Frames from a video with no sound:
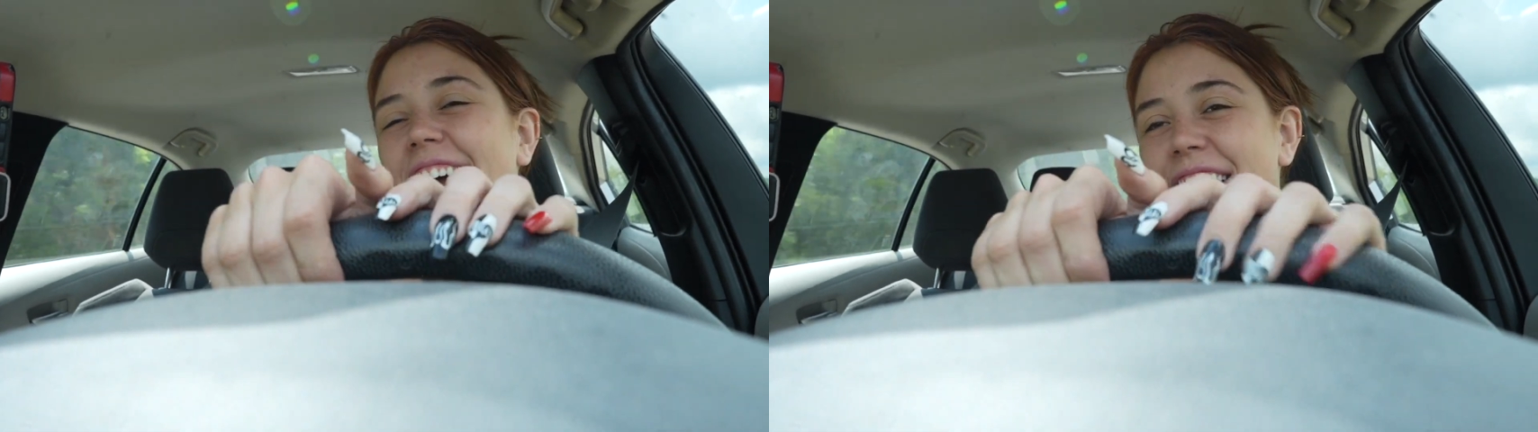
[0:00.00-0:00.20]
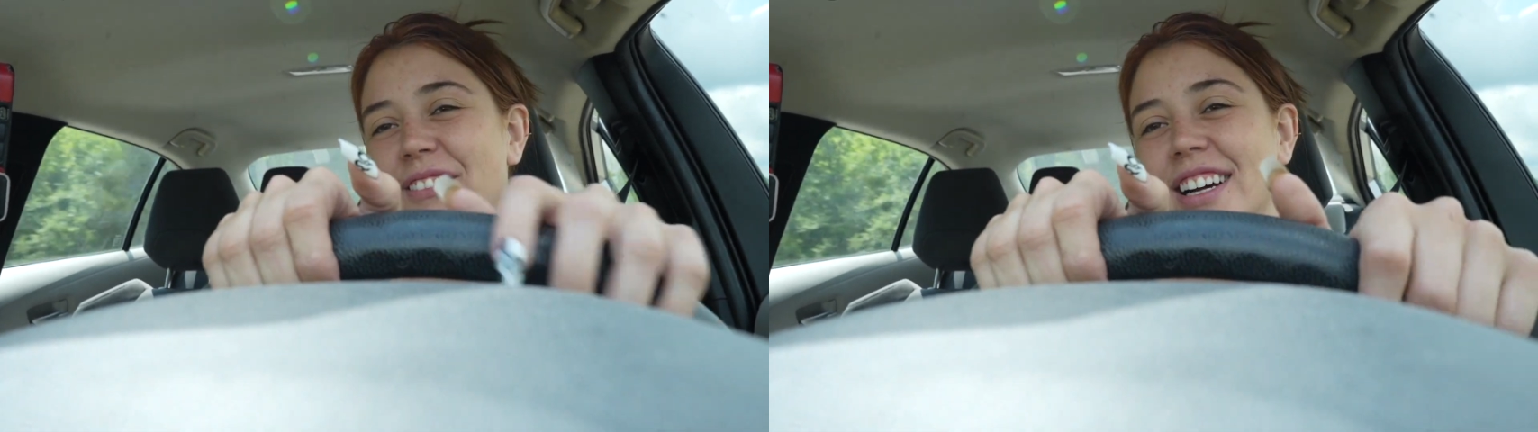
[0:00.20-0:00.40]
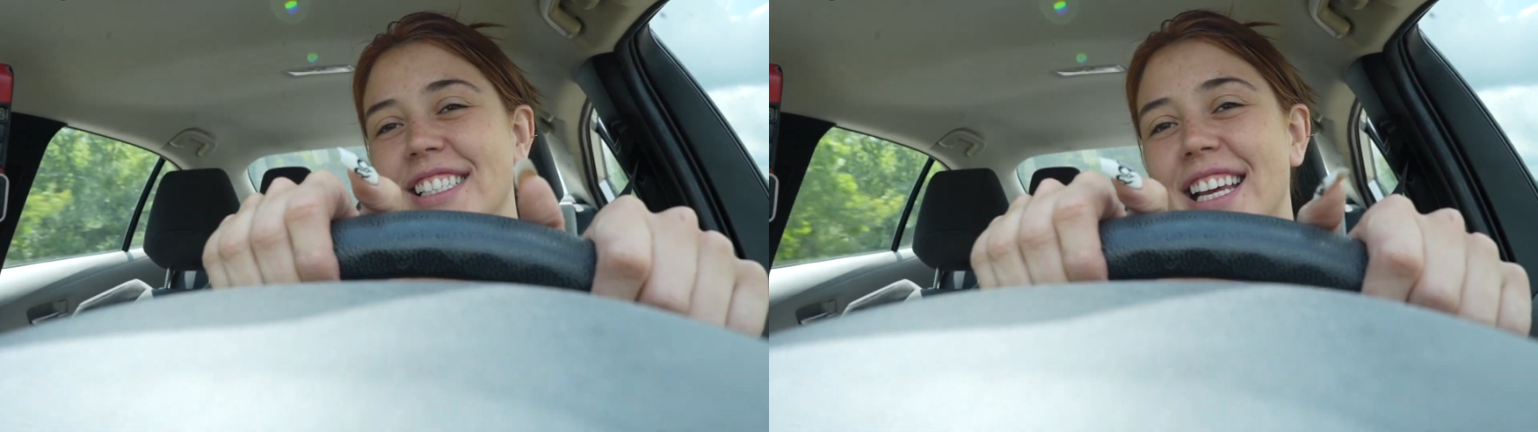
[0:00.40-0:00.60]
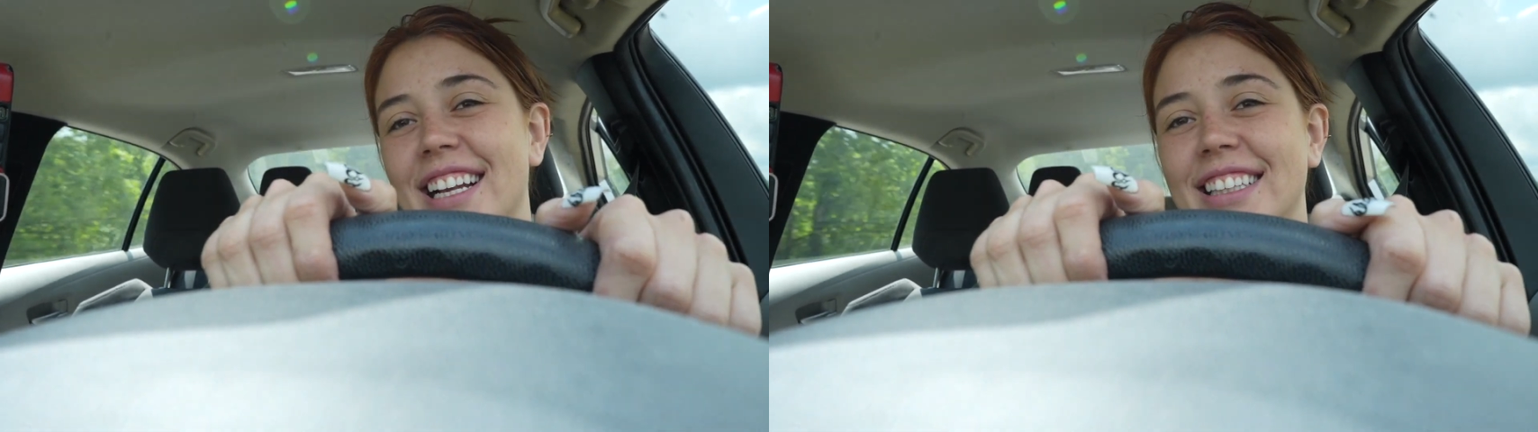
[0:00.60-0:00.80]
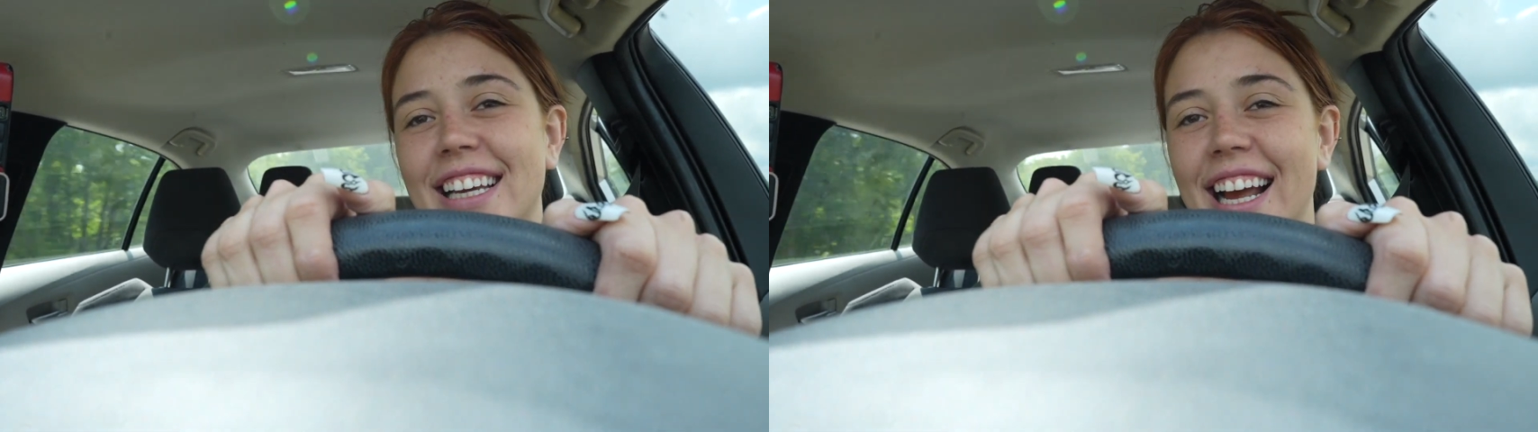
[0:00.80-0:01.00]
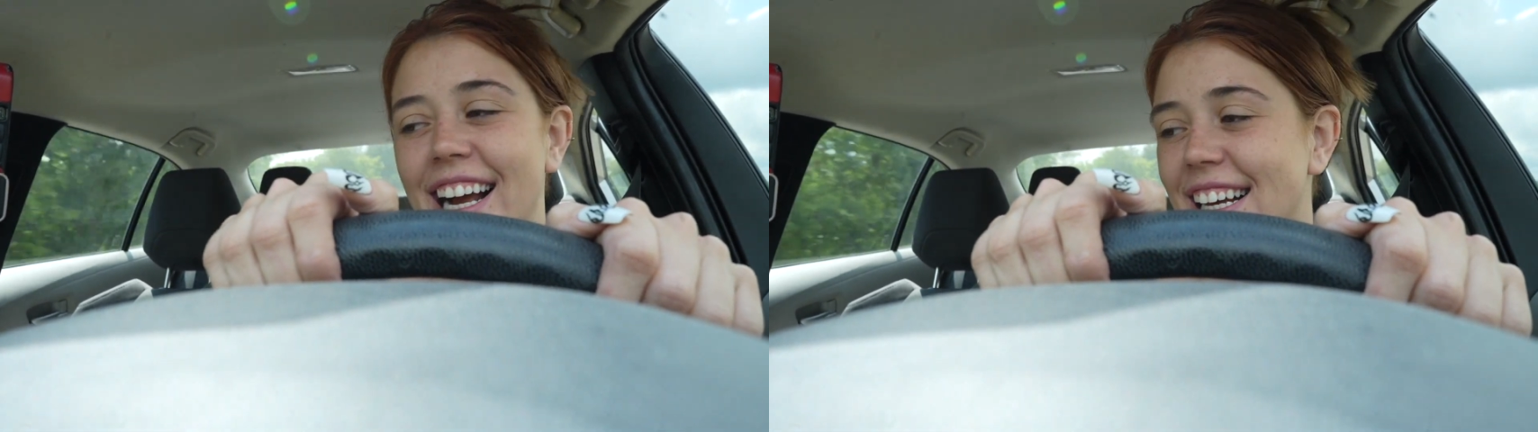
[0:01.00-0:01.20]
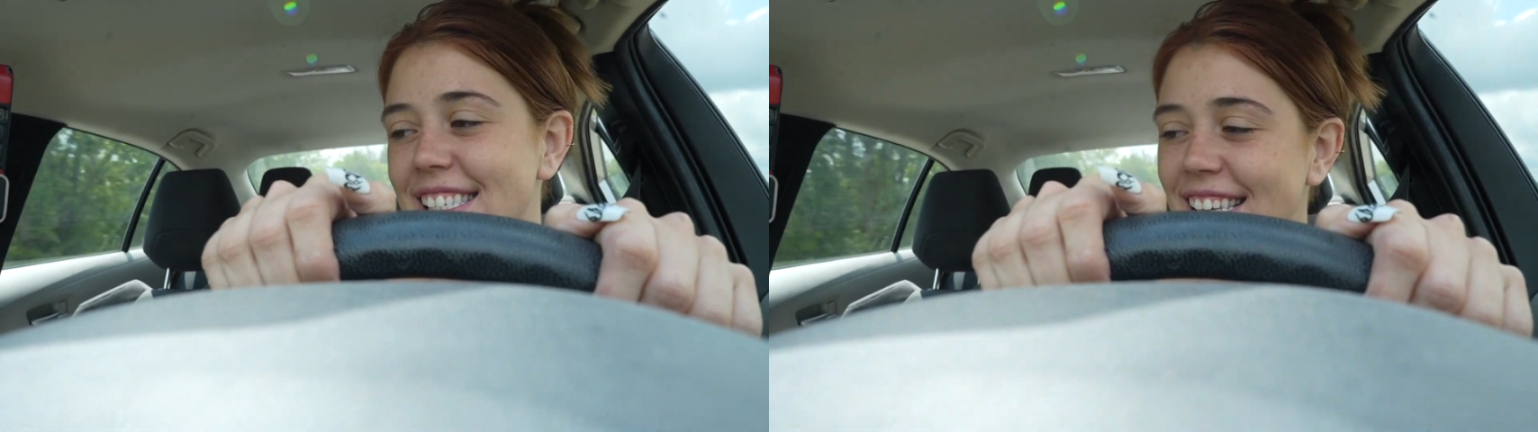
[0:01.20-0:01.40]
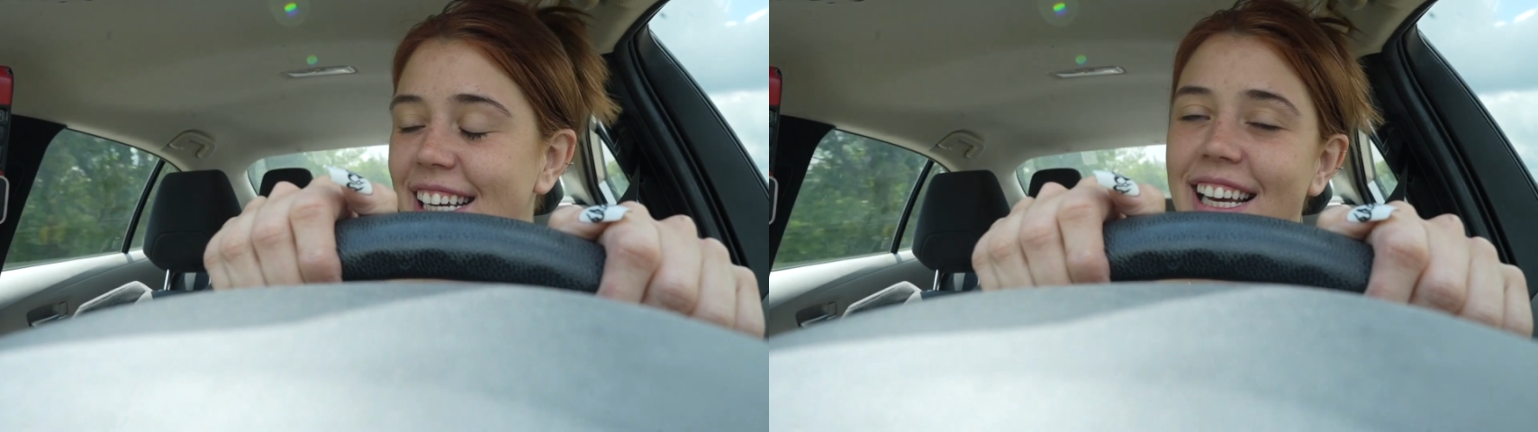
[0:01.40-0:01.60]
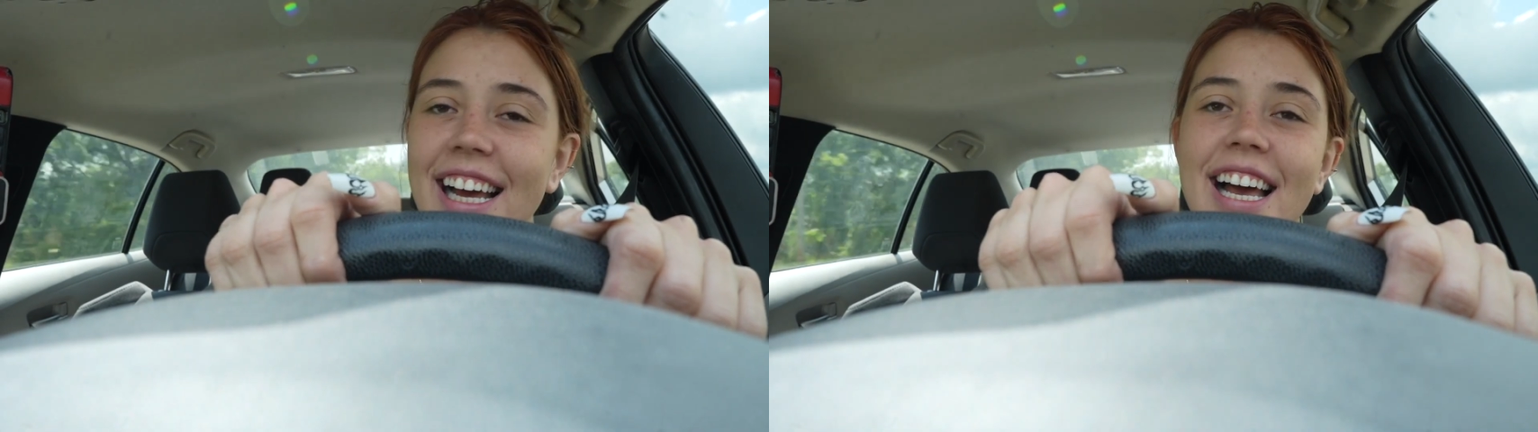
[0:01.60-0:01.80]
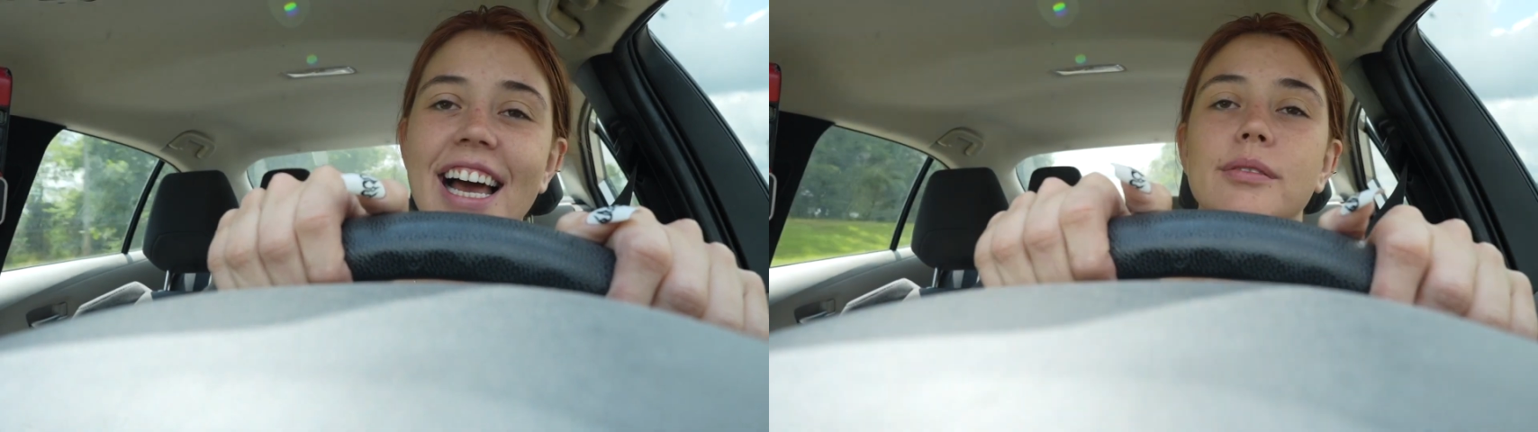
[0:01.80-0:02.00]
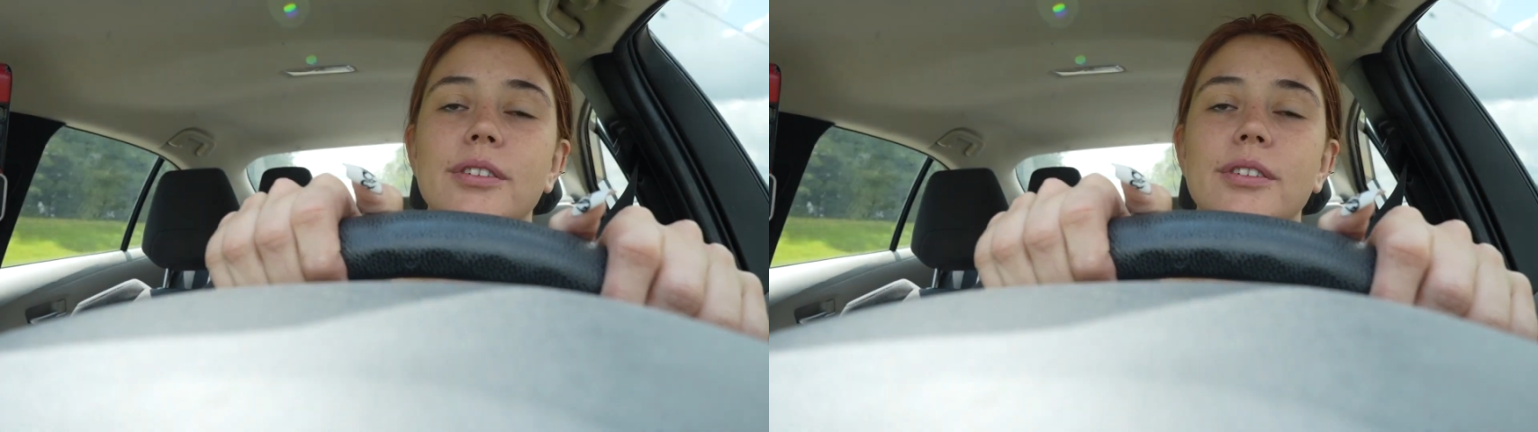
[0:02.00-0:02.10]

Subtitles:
Montana, look at that house. I'm